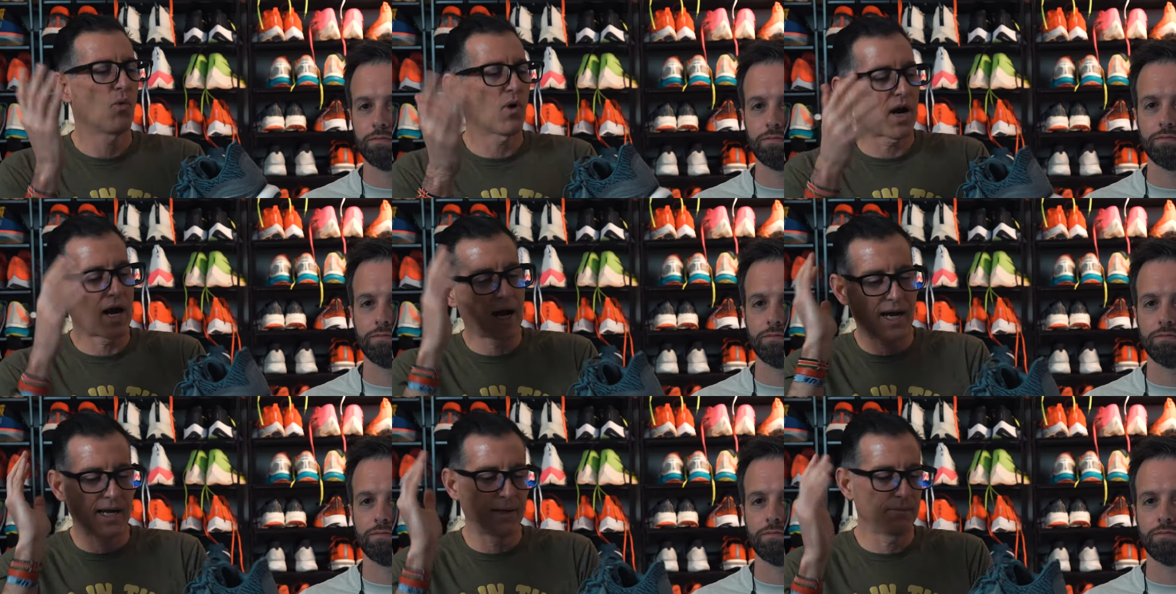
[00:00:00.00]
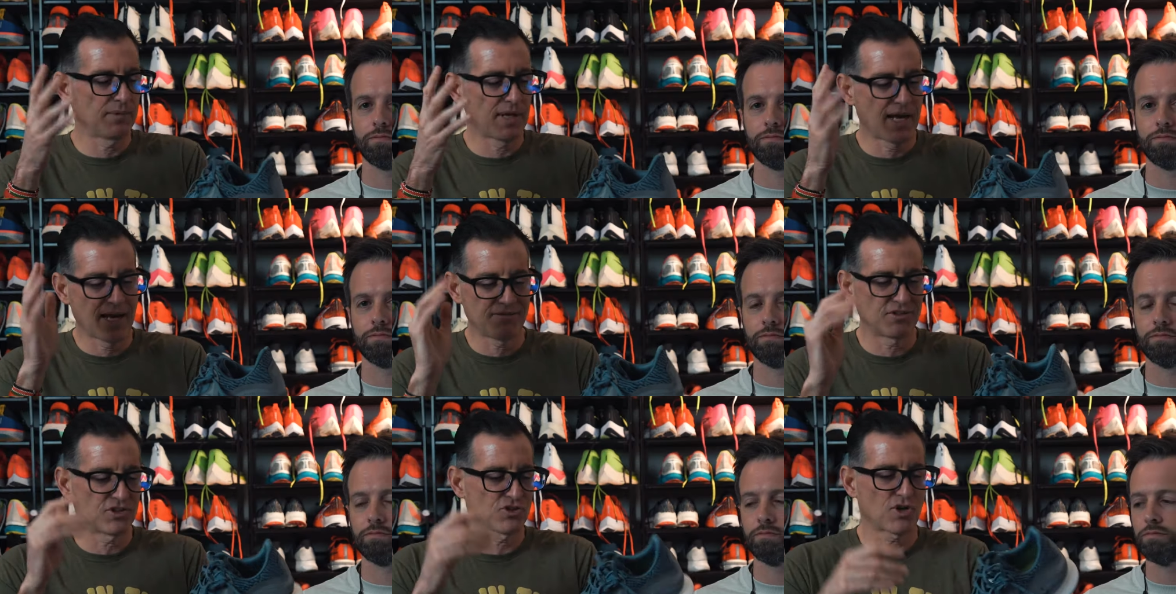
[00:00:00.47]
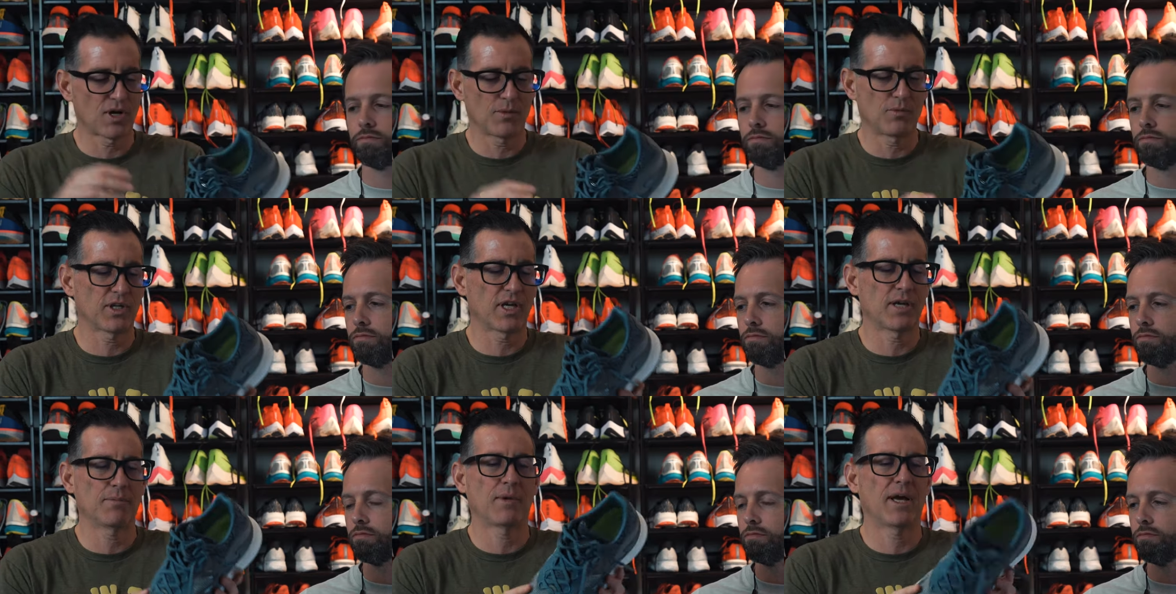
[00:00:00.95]
Speaker 1: where I'm having trouble
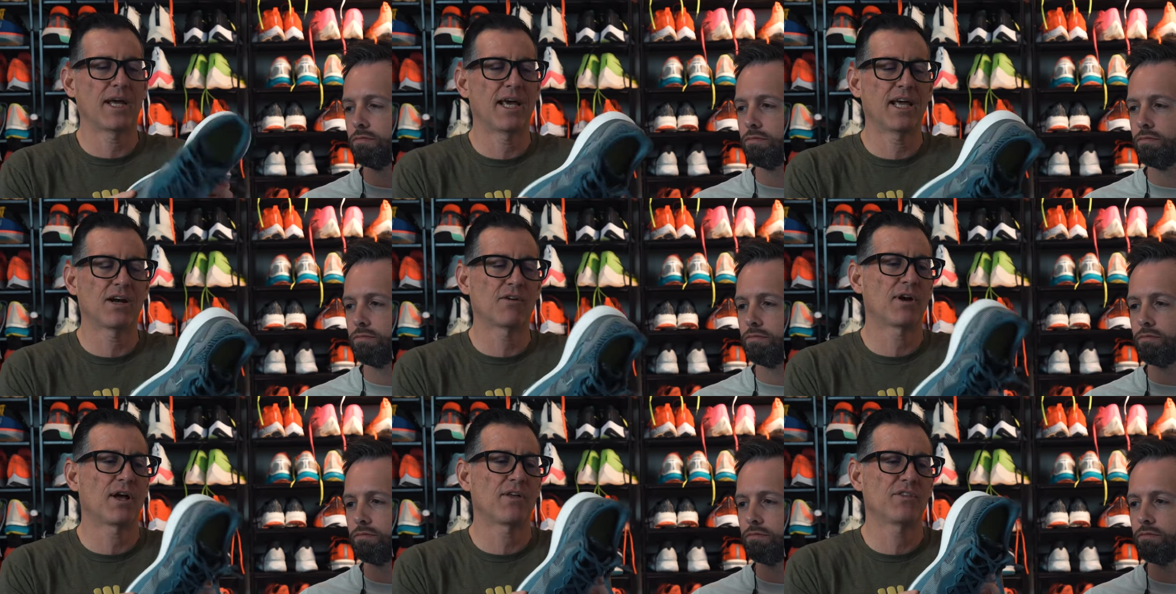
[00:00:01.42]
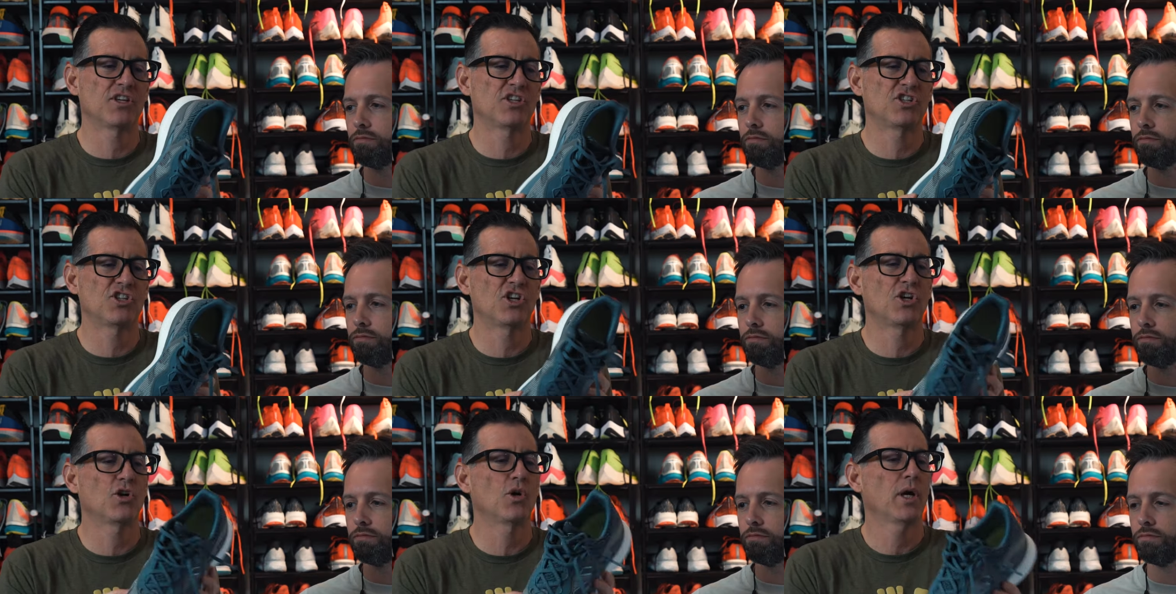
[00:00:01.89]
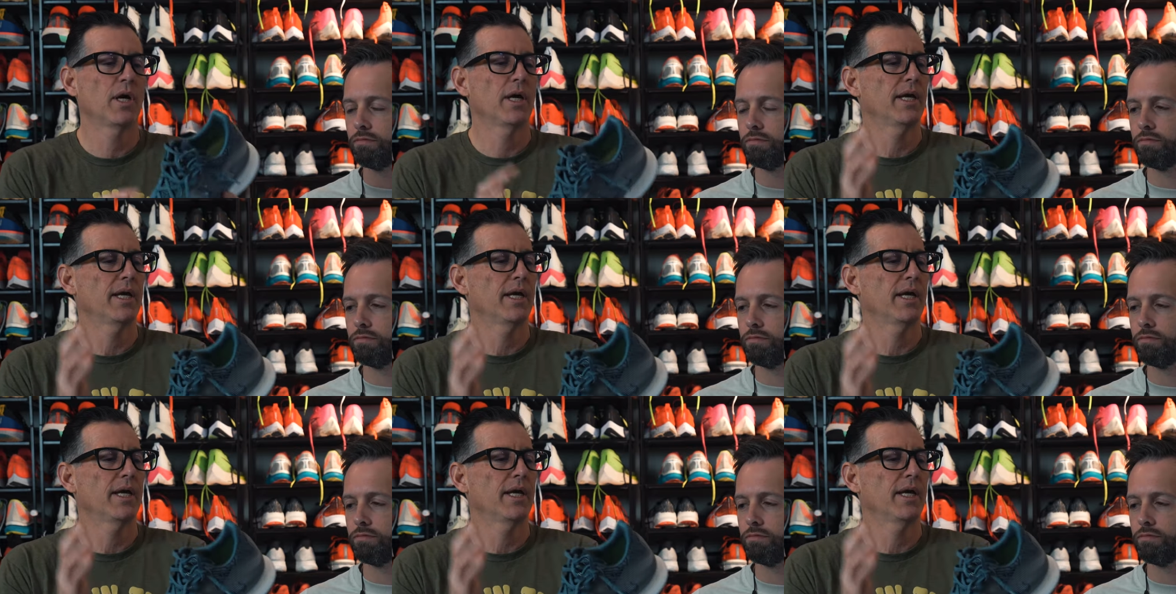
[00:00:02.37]
getting my head around this shoe.